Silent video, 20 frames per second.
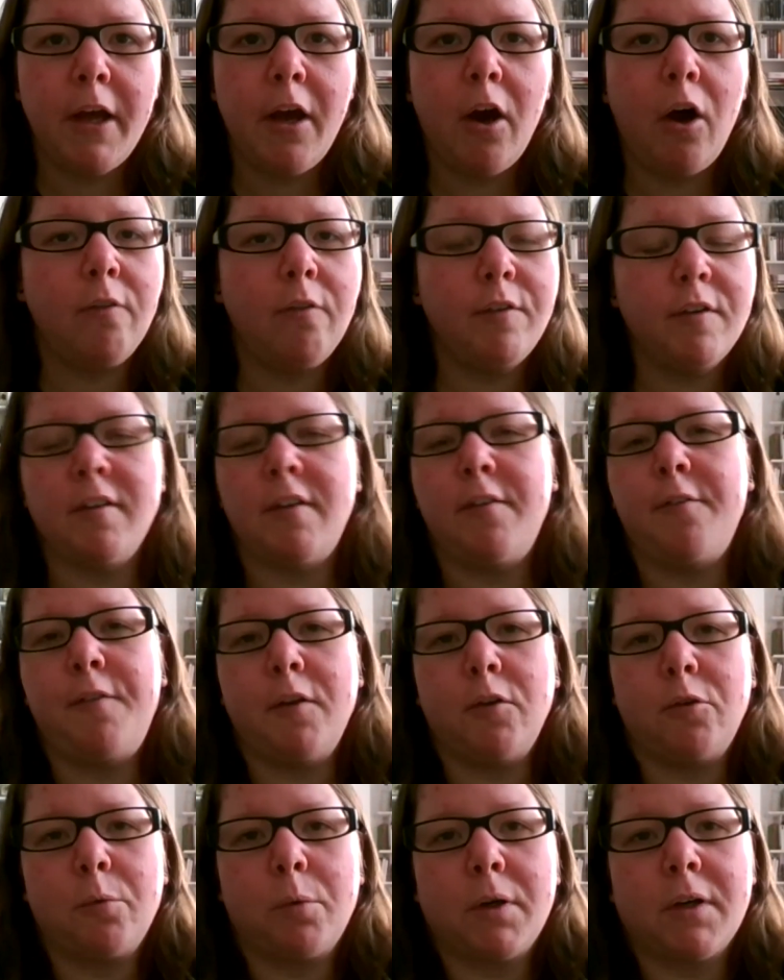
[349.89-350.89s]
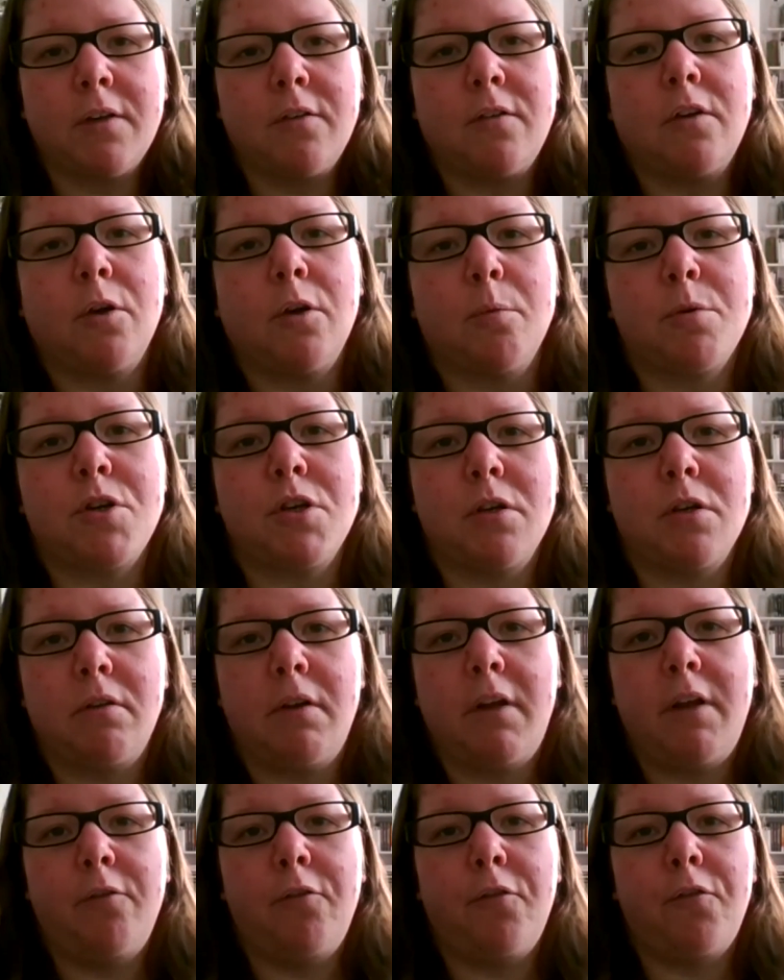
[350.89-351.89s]
Obviously field work is an option
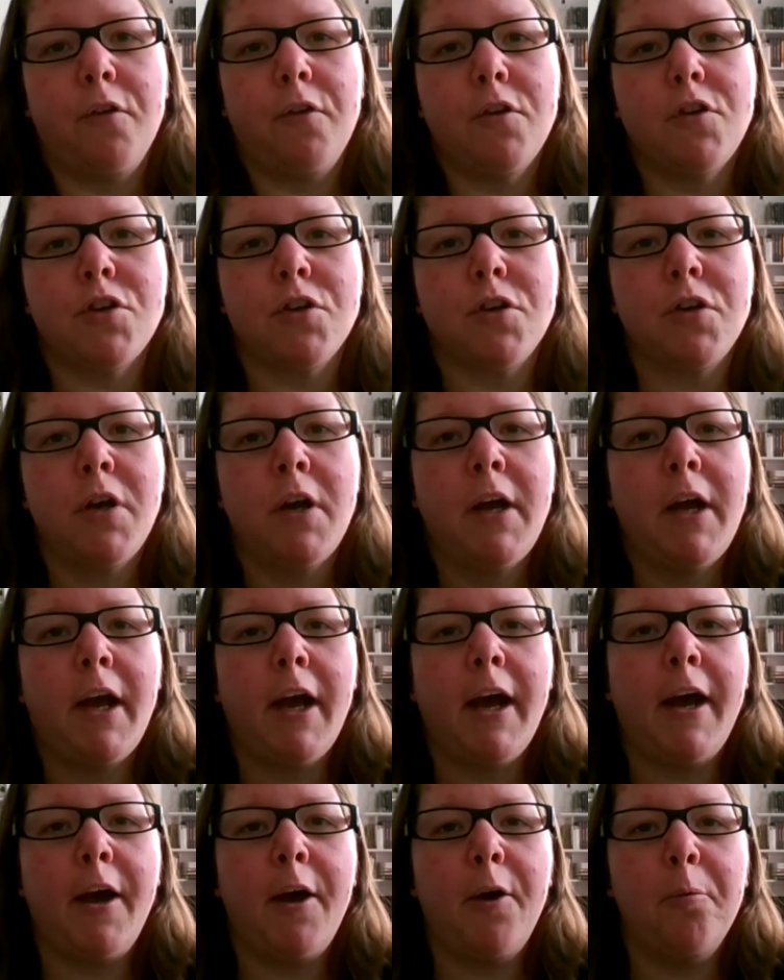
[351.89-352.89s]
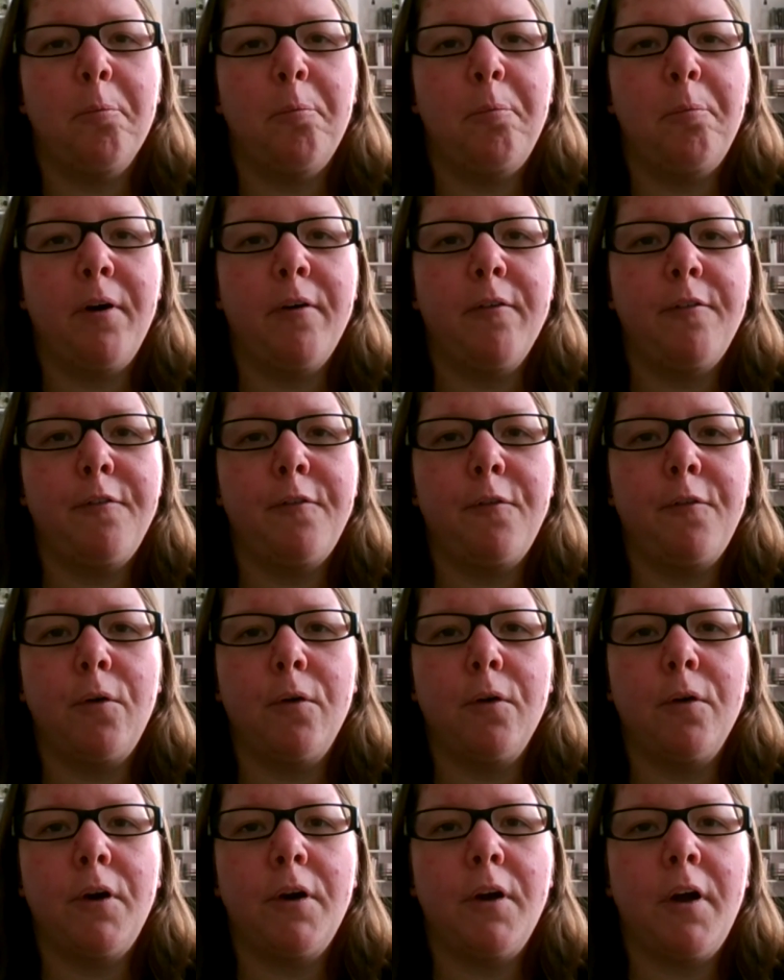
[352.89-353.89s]
in future, but
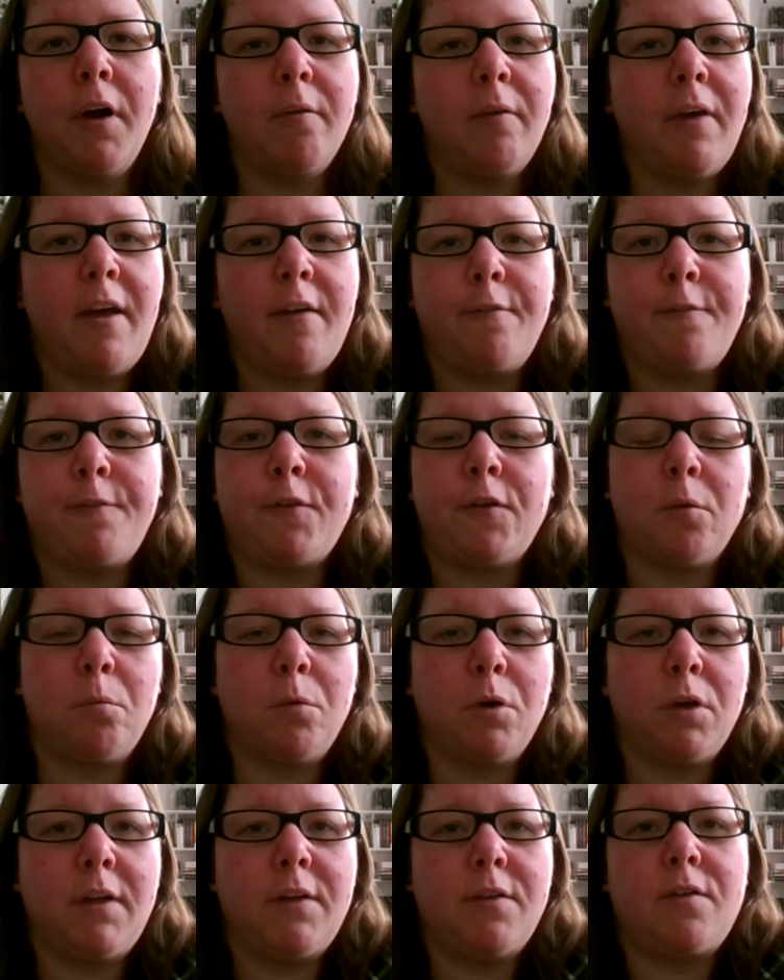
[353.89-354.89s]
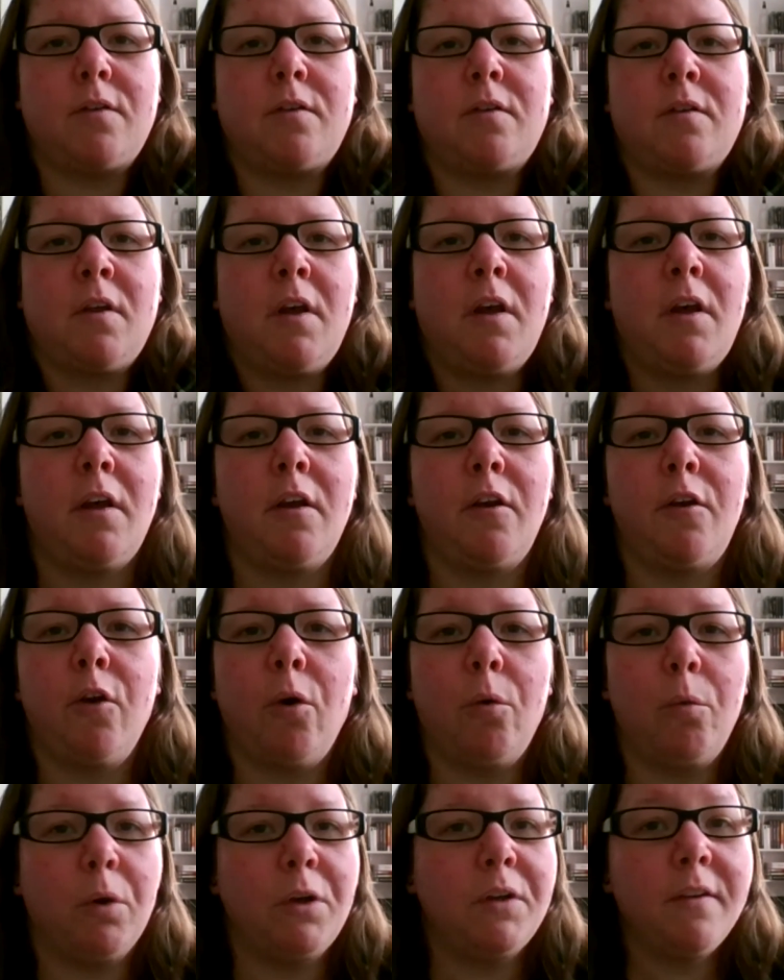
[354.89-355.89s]
for if someone is
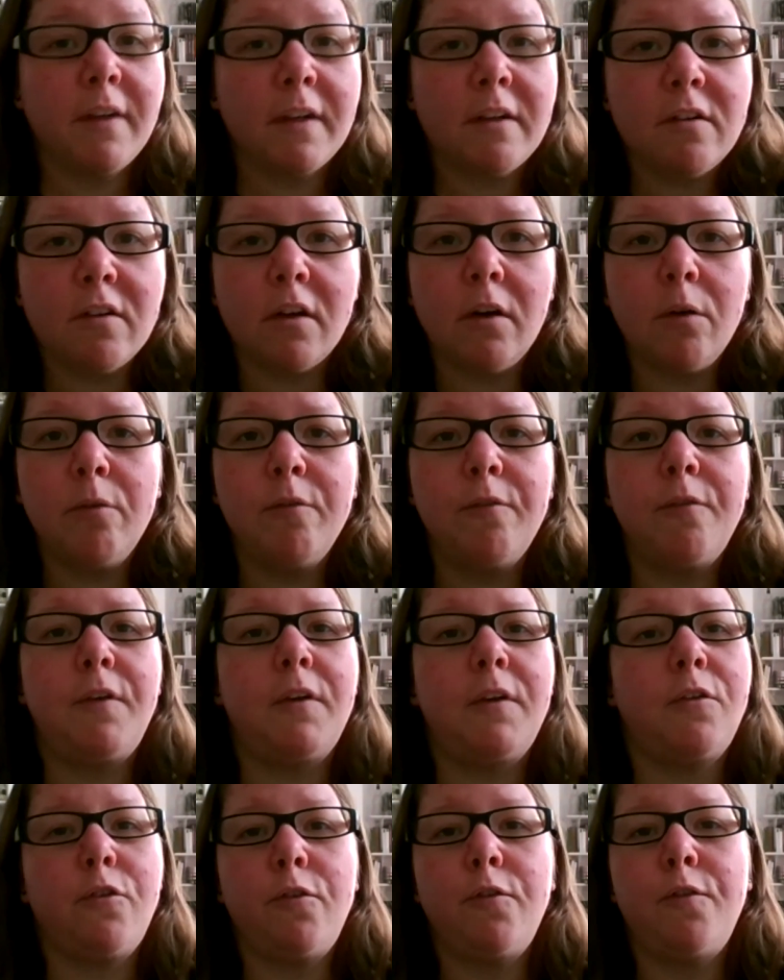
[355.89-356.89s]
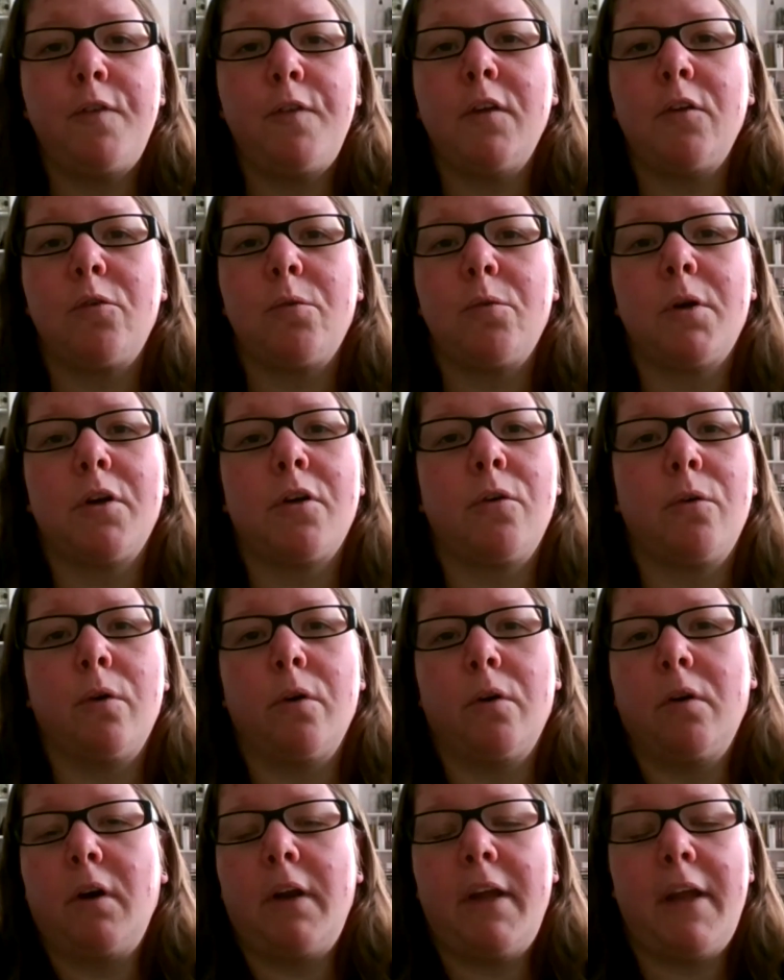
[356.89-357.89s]
not wanting to go and do field work
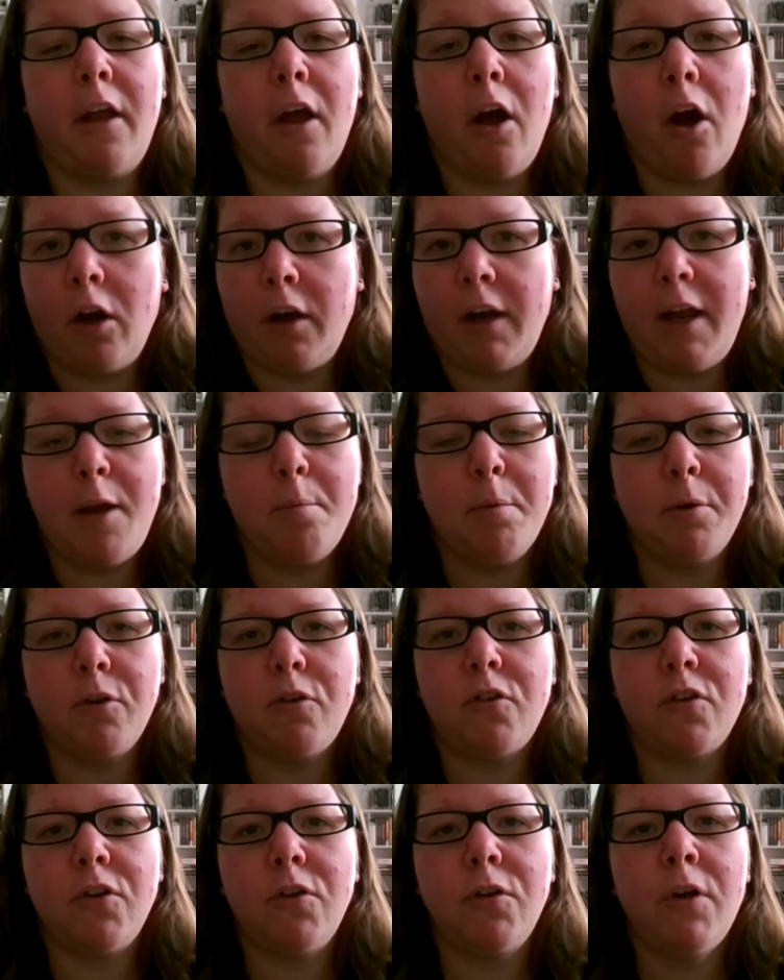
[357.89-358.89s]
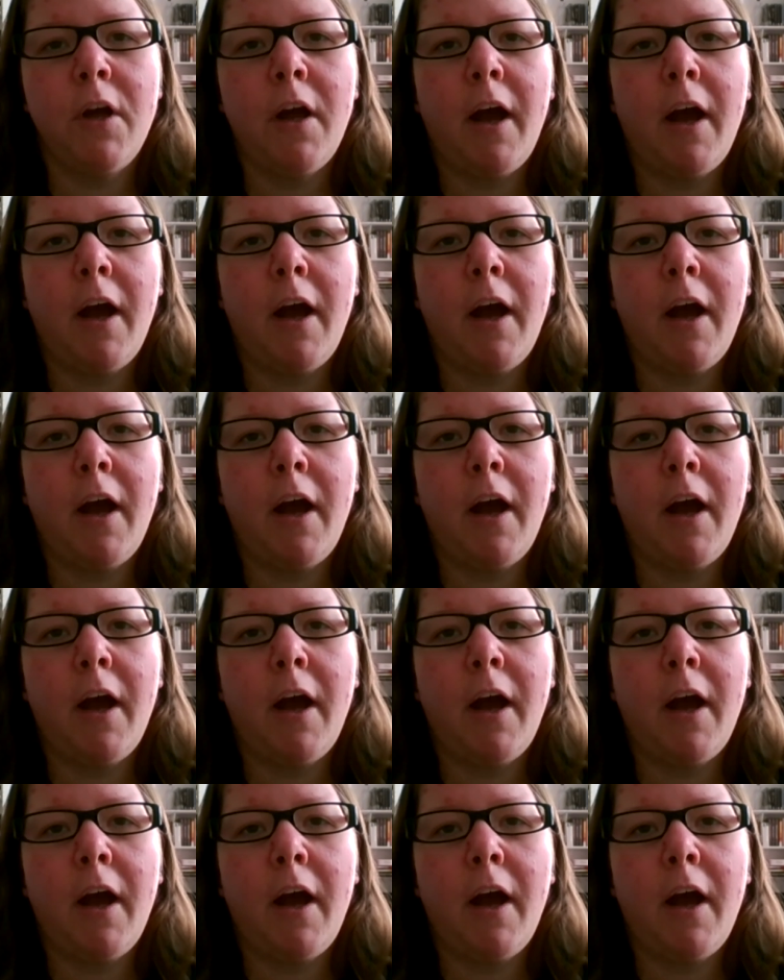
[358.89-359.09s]
or unable to,